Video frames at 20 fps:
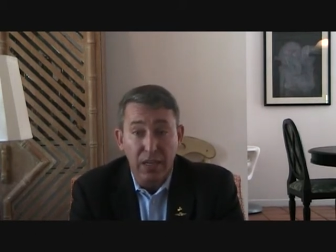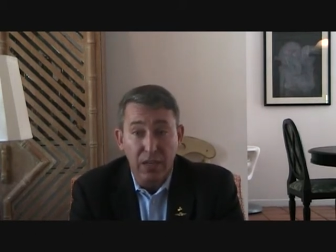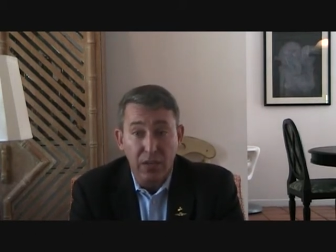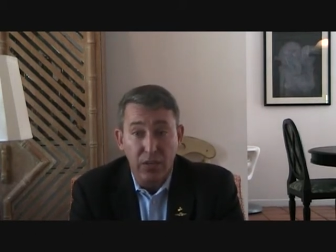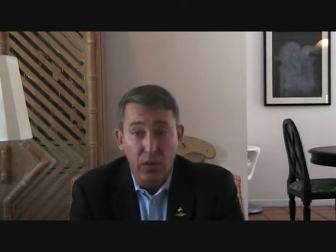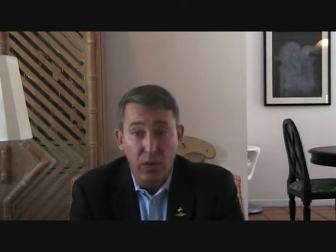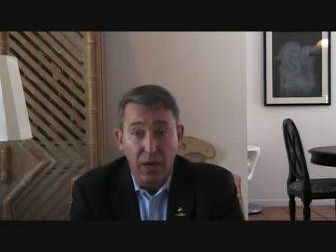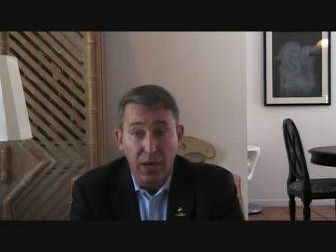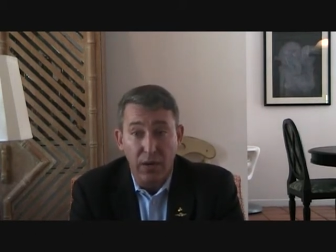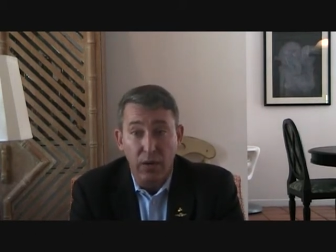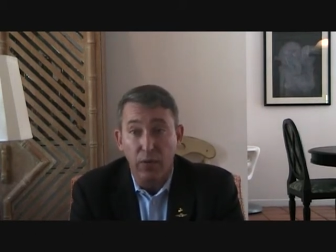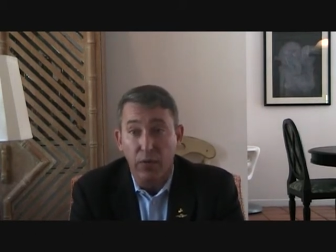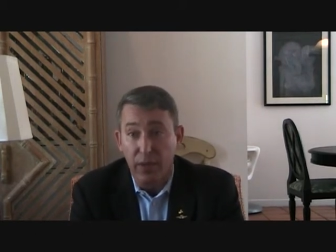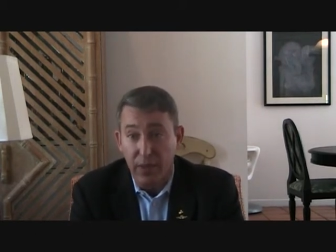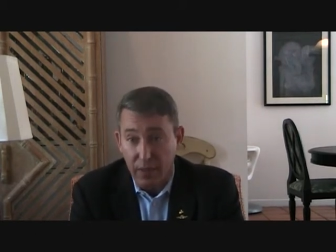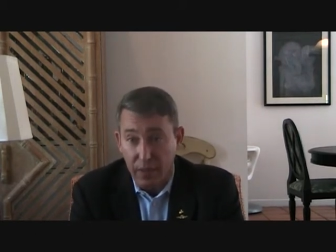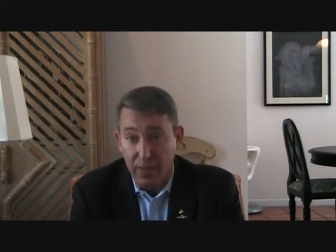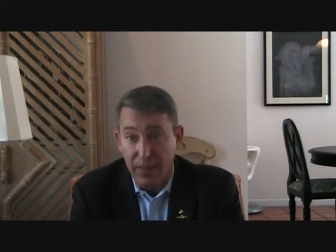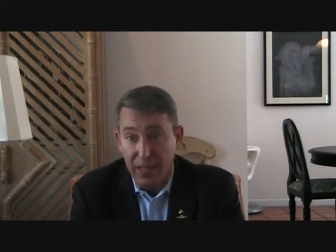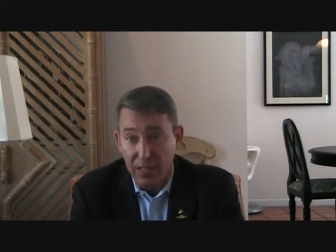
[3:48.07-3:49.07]
So I don't
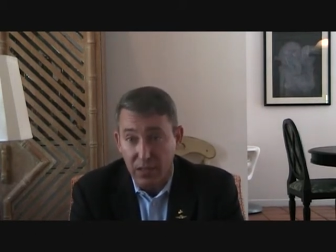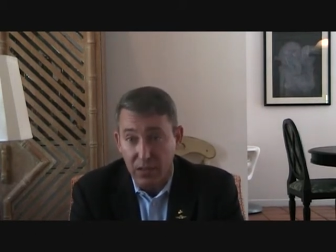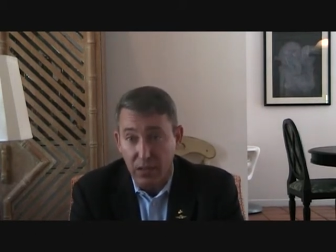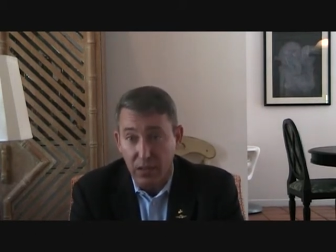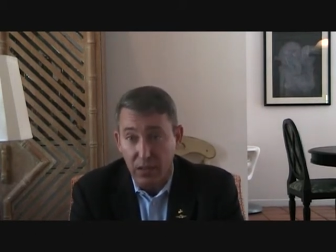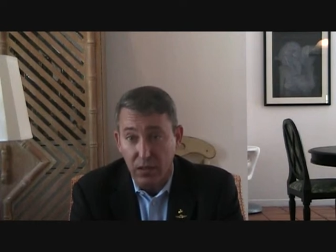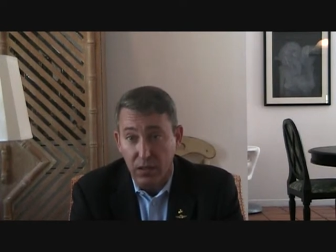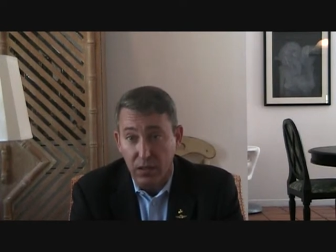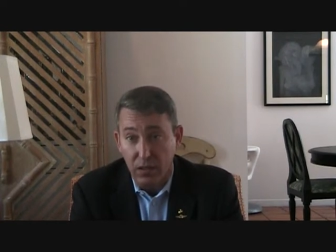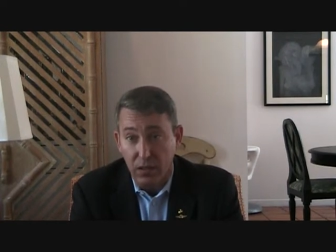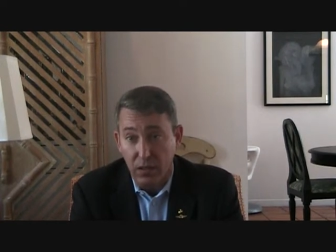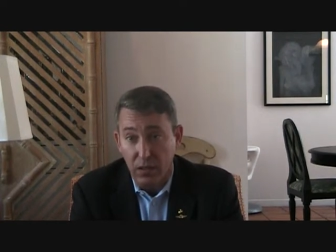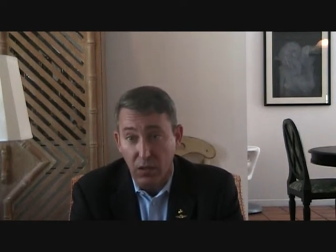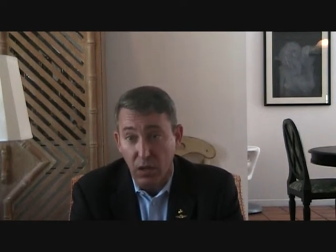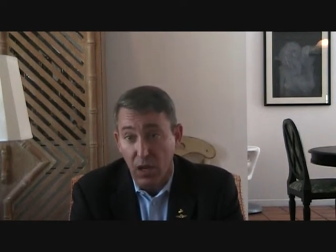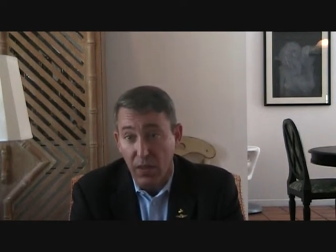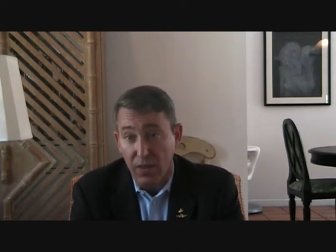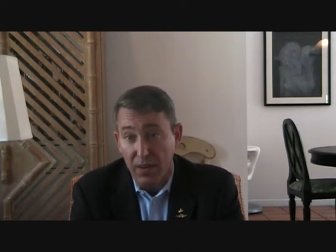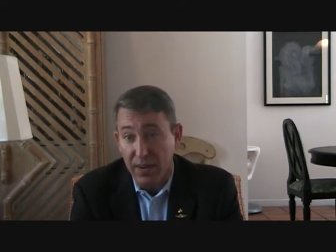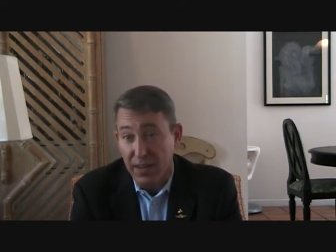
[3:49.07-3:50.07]
think that that's a
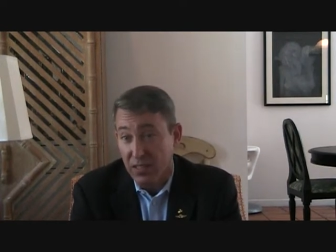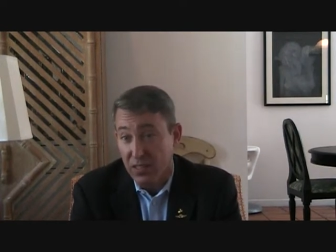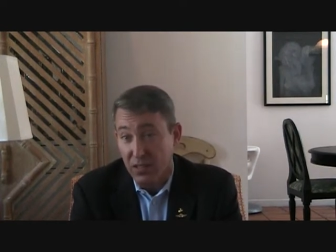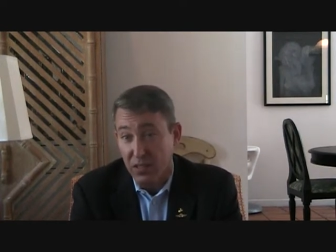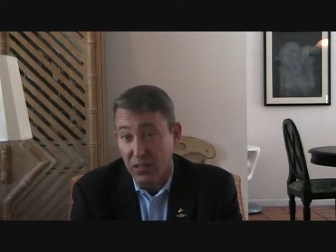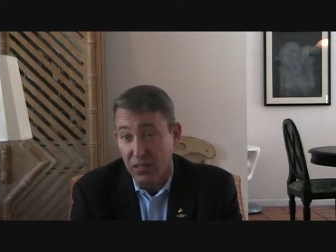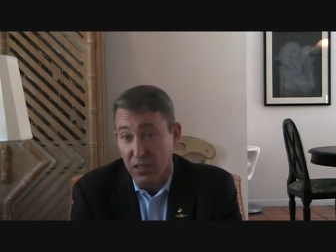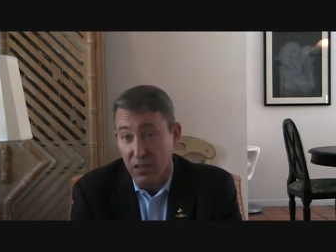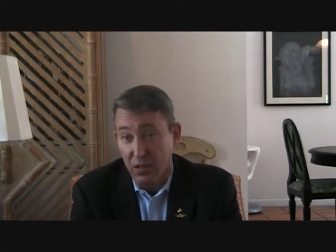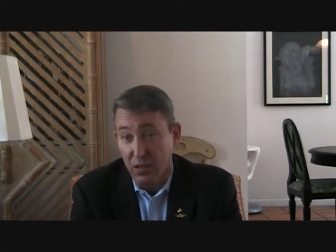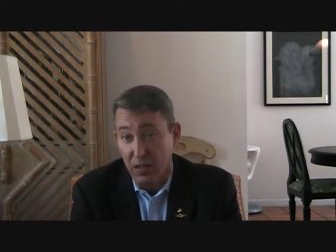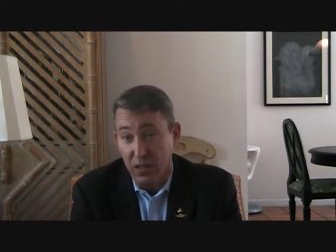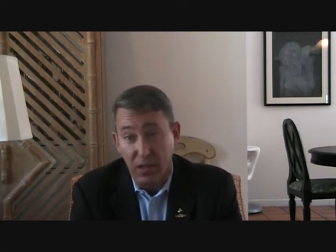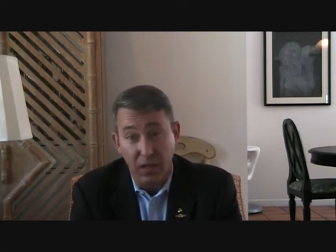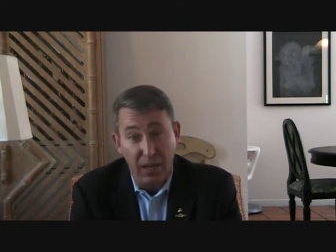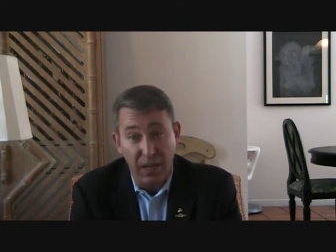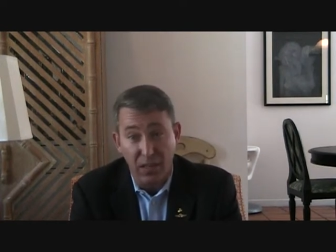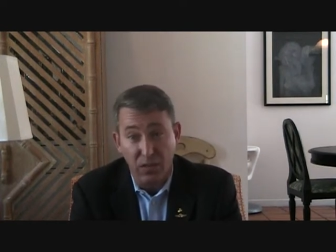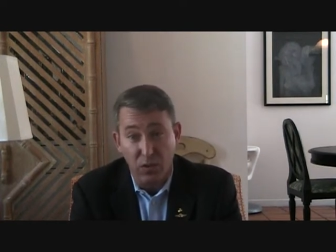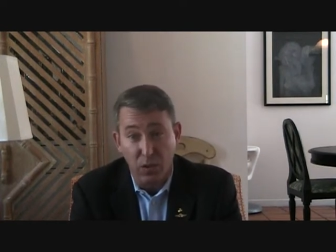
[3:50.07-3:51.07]
law that necessarily
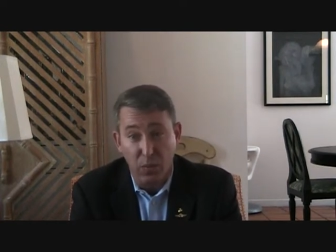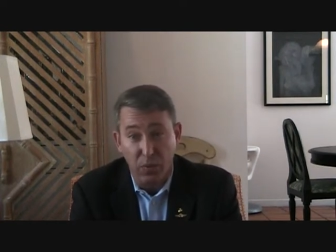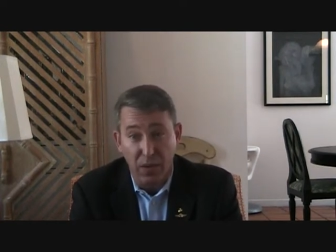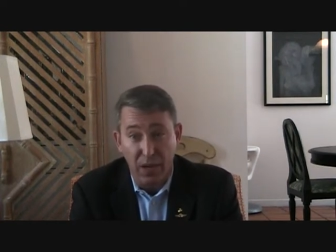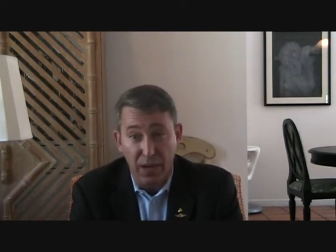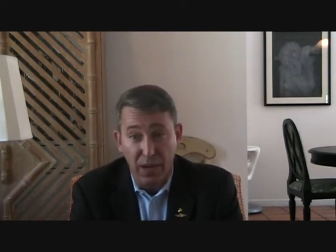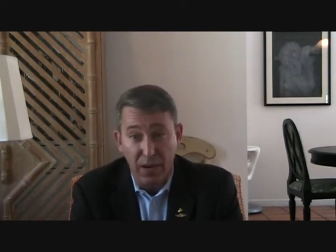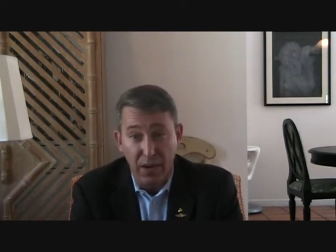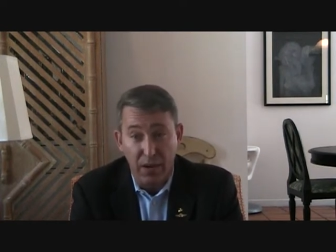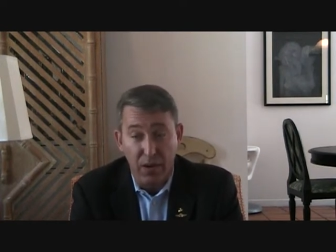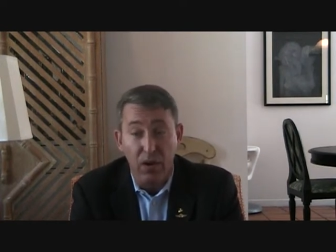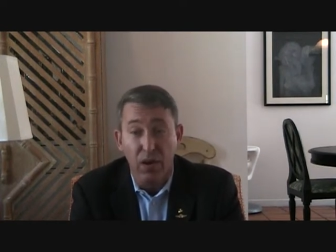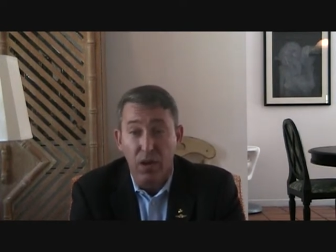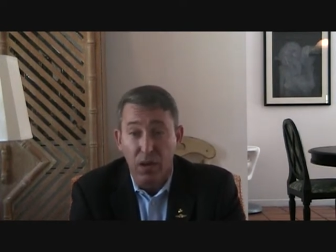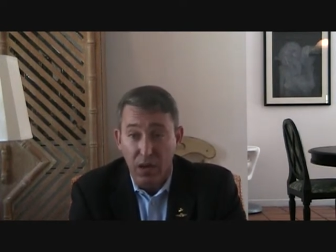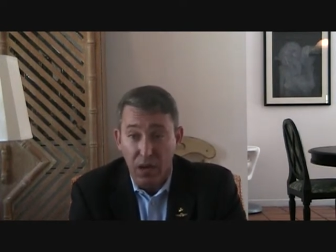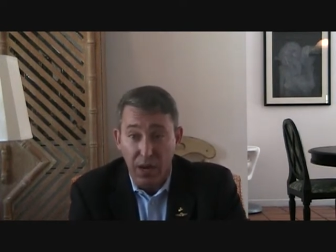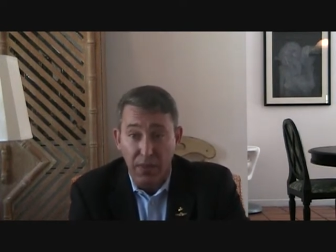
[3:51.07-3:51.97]
has to apply here.